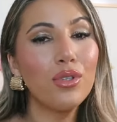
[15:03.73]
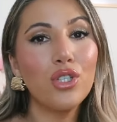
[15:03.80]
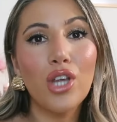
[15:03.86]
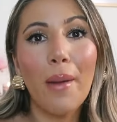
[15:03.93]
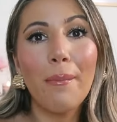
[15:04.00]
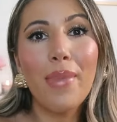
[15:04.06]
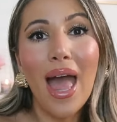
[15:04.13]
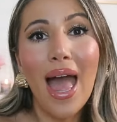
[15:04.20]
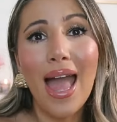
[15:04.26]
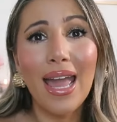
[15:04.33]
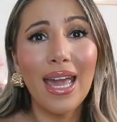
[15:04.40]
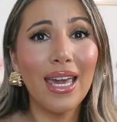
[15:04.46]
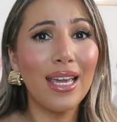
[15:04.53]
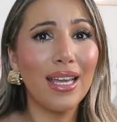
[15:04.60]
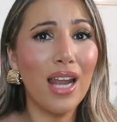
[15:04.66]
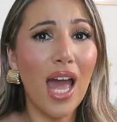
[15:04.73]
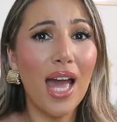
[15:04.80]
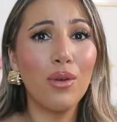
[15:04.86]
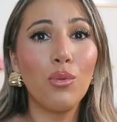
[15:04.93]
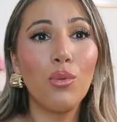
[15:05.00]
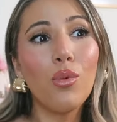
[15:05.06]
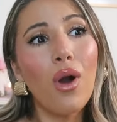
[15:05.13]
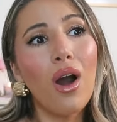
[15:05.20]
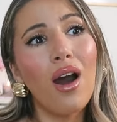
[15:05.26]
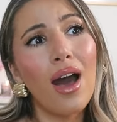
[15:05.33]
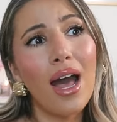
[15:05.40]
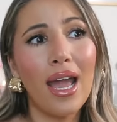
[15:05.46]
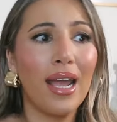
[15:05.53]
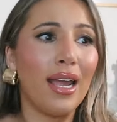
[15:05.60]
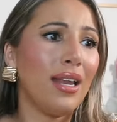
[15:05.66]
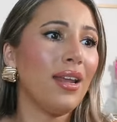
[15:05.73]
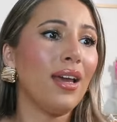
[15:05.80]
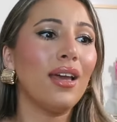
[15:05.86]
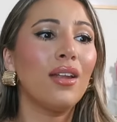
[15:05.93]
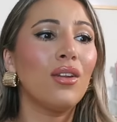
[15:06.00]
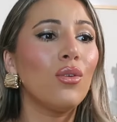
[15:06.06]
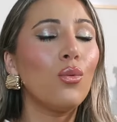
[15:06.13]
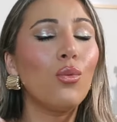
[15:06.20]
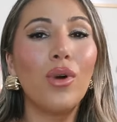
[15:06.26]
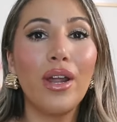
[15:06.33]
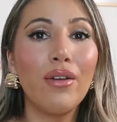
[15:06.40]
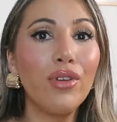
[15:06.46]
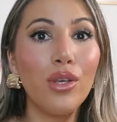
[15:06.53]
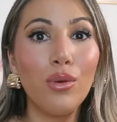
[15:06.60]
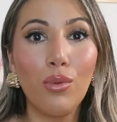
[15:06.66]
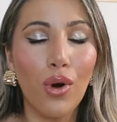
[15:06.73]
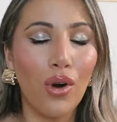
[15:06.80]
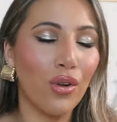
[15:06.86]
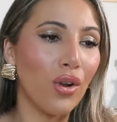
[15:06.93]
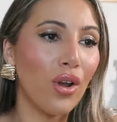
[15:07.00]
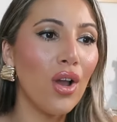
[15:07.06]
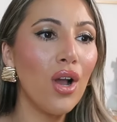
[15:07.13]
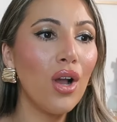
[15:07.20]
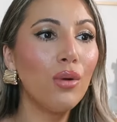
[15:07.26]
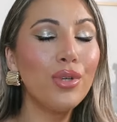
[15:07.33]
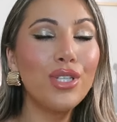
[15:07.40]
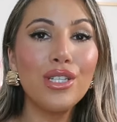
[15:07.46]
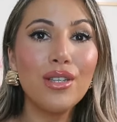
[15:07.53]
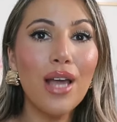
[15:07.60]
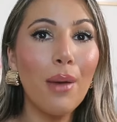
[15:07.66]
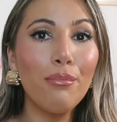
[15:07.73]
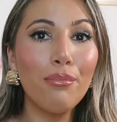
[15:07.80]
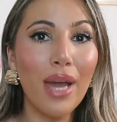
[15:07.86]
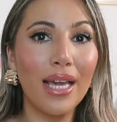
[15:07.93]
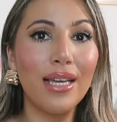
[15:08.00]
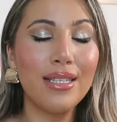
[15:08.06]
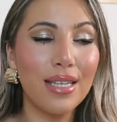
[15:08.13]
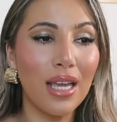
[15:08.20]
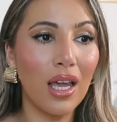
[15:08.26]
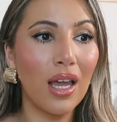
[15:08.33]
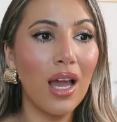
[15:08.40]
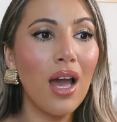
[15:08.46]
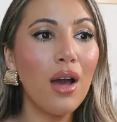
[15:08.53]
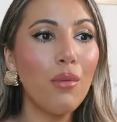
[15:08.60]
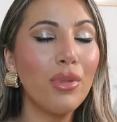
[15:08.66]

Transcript: champagne and wine and whatever you want, which is amazing.